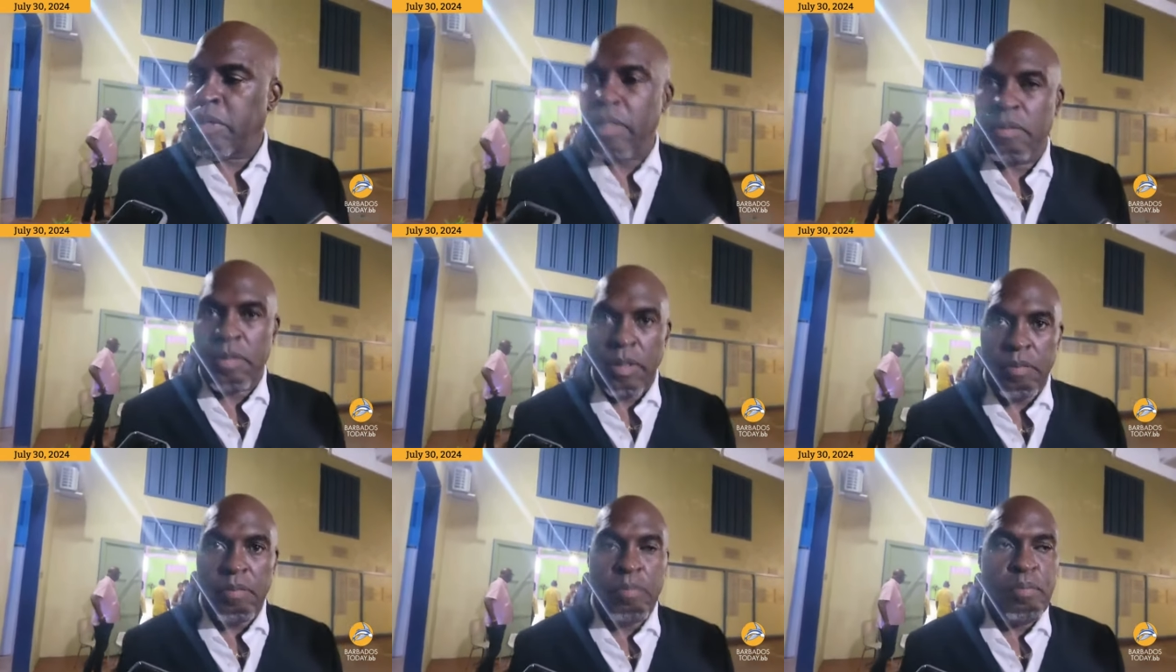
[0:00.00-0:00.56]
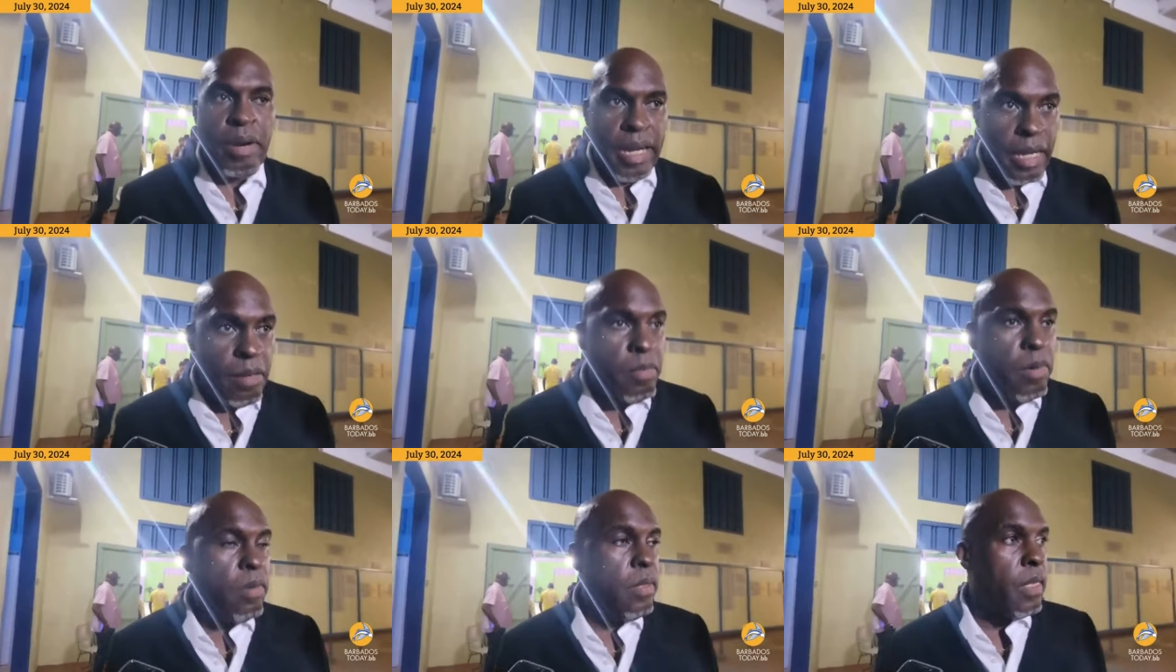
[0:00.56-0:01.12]
to, to bring
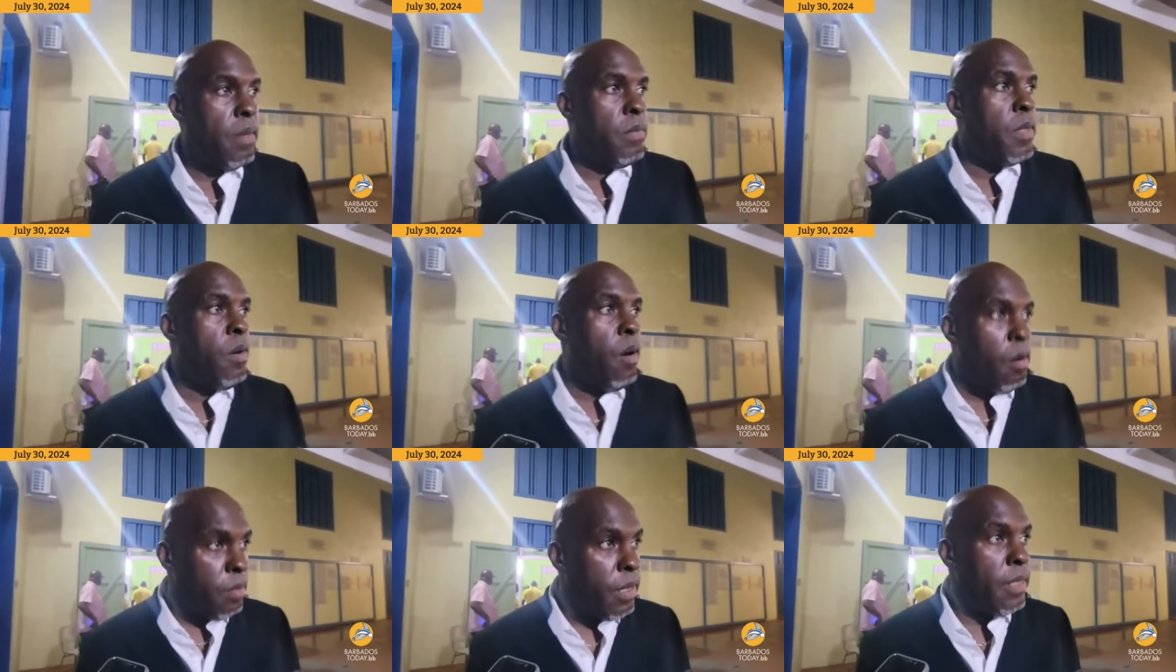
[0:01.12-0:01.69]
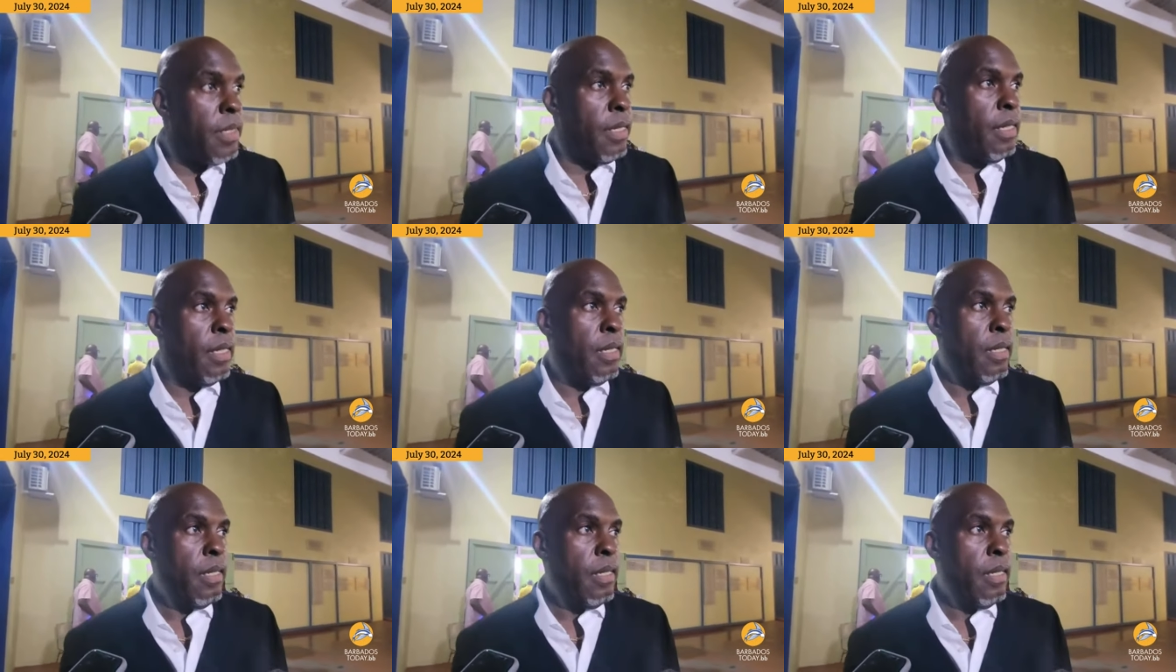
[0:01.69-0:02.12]
about some normalcy